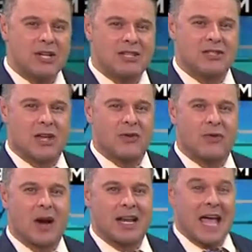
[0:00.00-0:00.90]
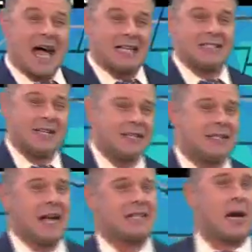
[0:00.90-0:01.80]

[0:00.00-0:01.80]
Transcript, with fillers: chances on Friday as this next